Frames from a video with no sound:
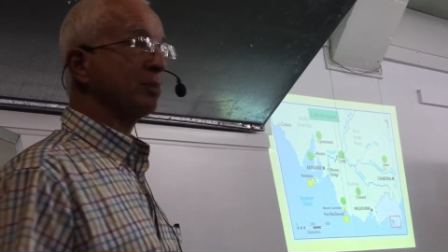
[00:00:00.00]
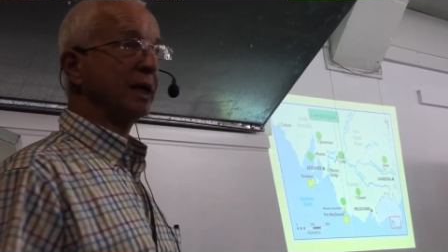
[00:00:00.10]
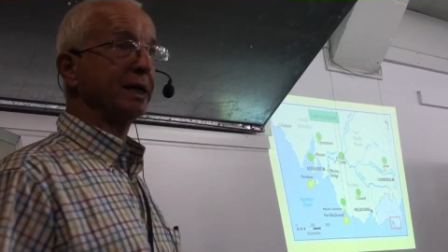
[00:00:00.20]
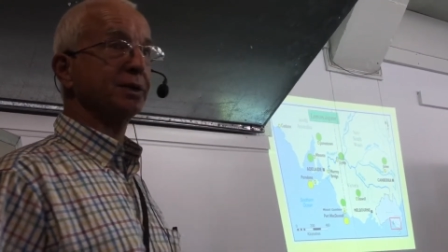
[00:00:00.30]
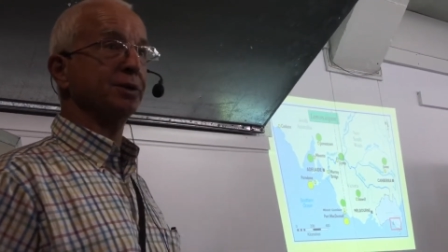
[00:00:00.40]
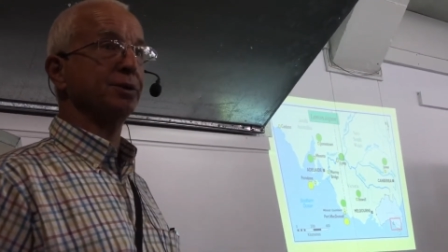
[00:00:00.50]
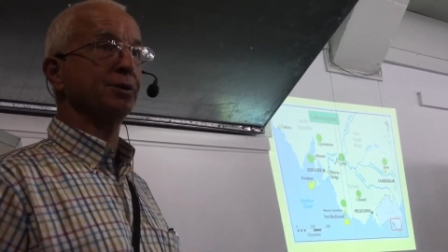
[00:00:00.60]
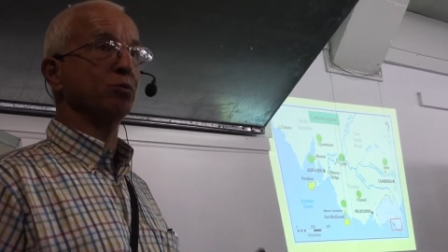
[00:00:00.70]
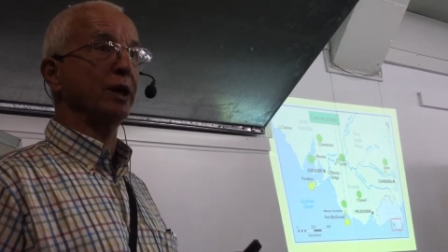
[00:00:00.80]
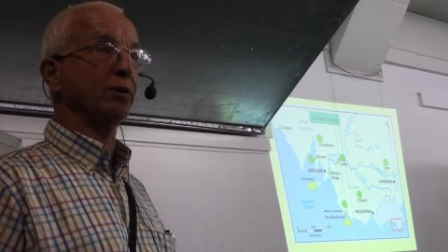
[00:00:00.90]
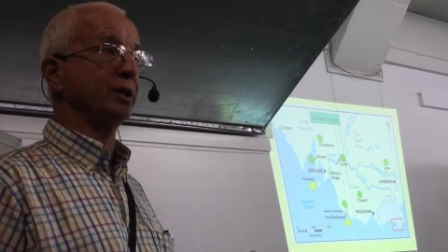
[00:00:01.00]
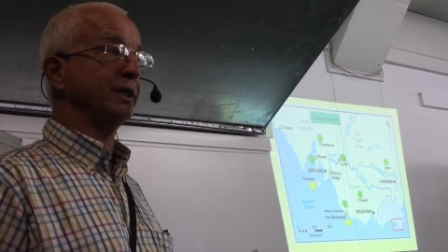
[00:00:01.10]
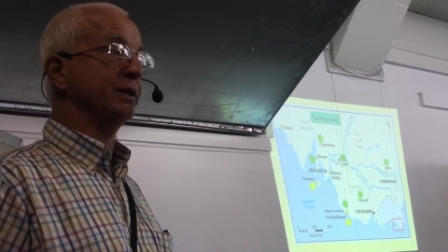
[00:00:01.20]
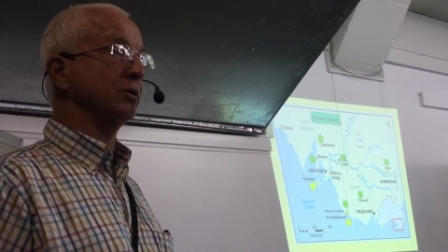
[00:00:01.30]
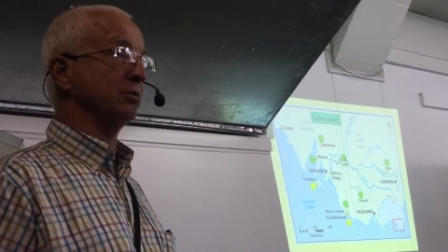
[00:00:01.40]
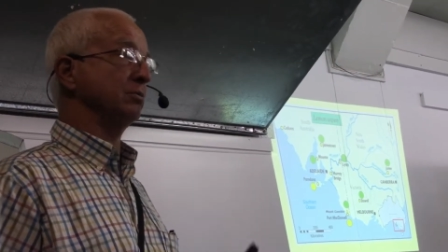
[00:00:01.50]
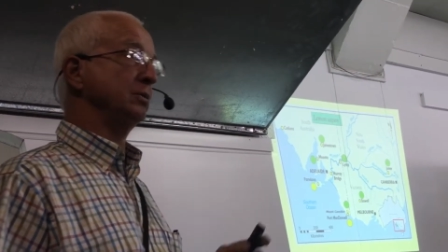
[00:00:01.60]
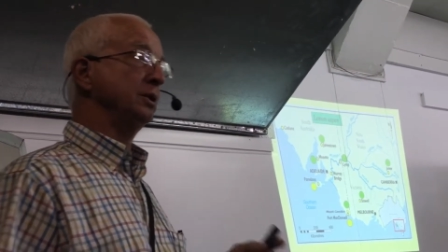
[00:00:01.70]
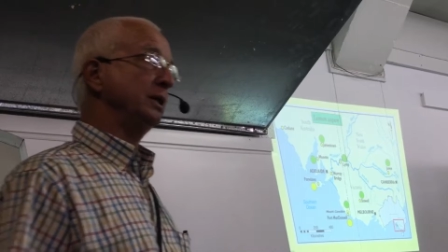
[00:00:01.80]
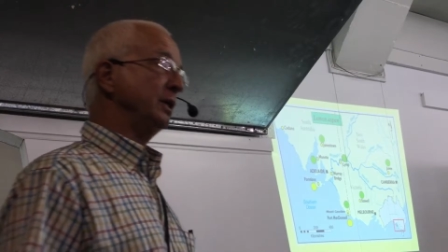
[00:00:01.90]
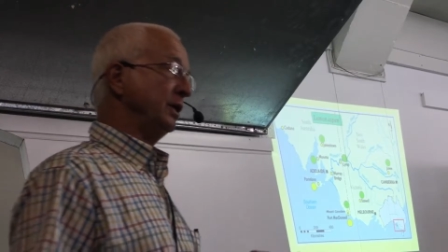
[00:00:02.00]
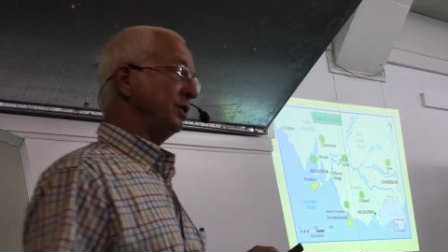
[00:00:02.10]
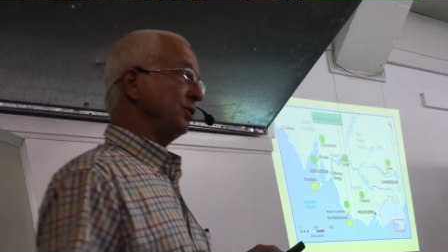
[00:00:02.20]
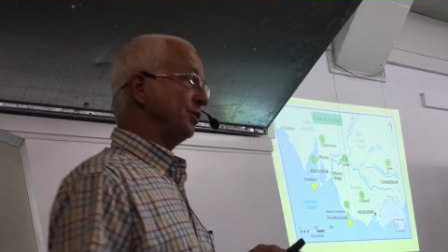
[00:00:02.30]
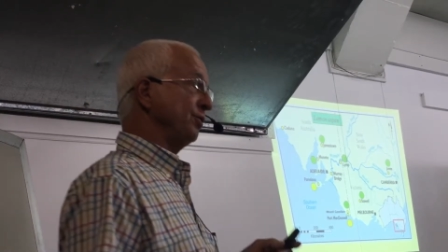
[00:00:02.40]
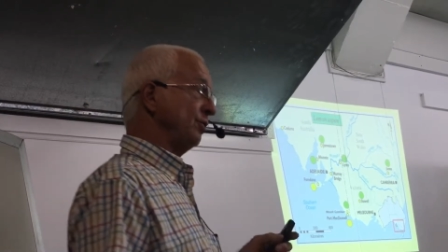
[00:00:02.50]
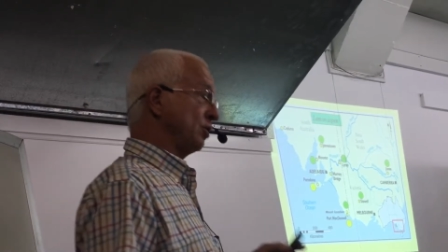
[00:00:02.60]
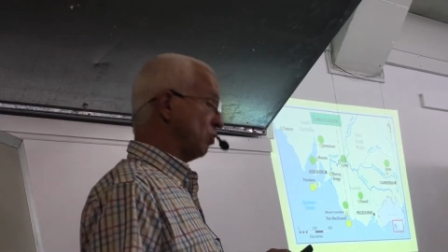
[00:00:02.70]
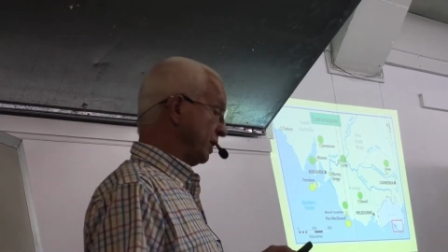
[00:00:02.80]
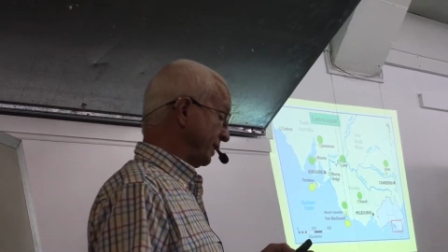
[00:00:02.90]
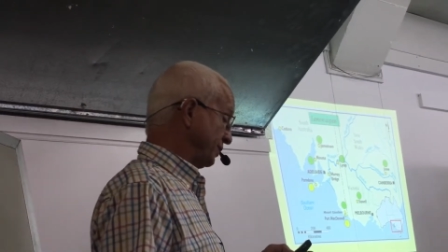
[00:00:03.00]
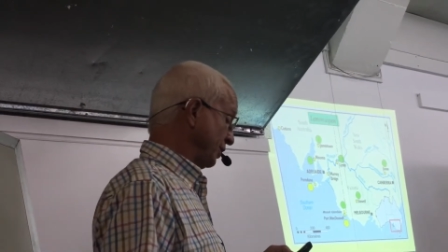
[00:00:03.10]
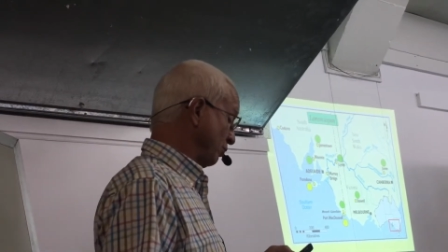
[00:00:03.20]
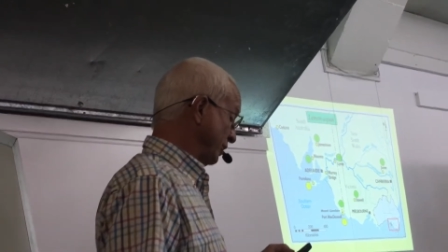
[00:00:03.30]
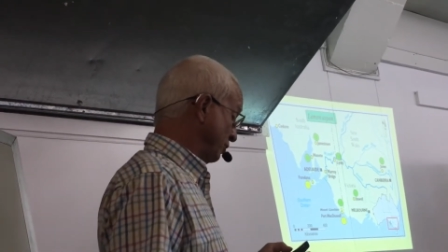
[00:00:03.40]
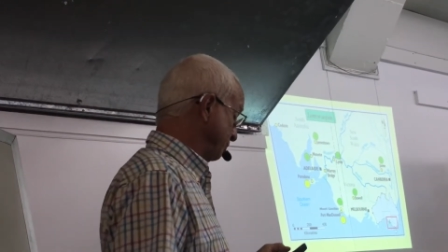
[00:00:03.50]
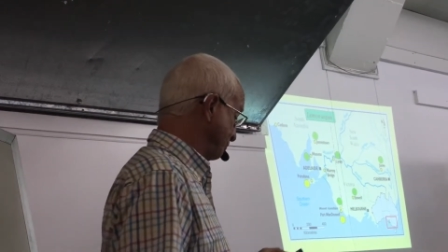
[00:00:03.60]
places is where it didn't do quite so well.